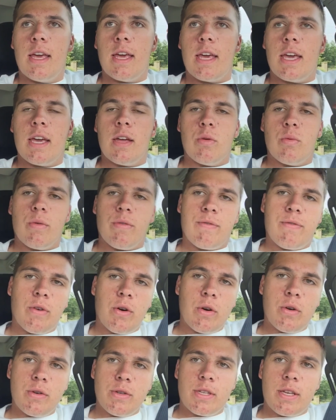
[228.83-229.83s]
and
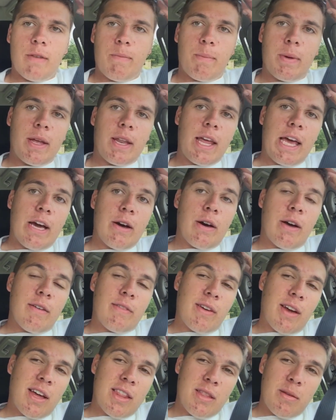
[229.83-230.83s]
referrals have been how
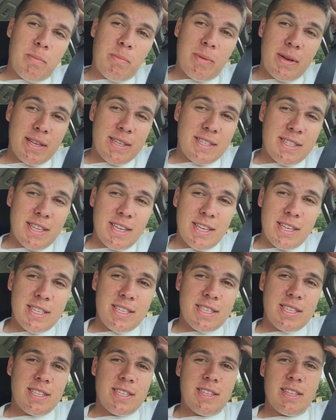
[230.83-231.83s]
I've got the
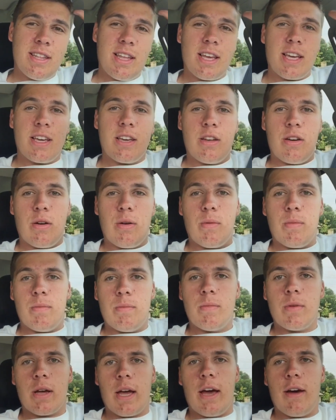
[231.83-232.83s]
business, like, you know,
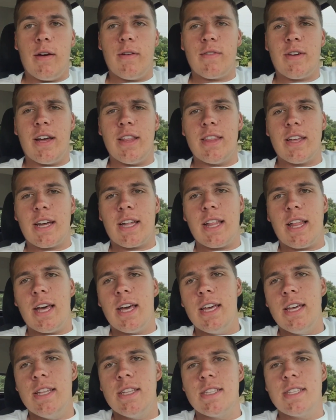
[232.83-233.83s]
how I've gotten the
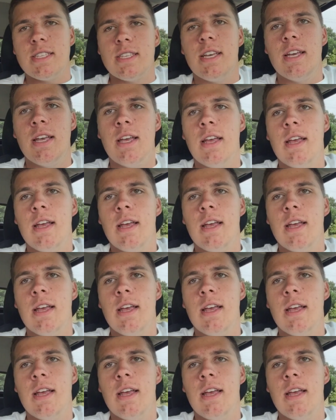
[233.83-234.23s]
clients.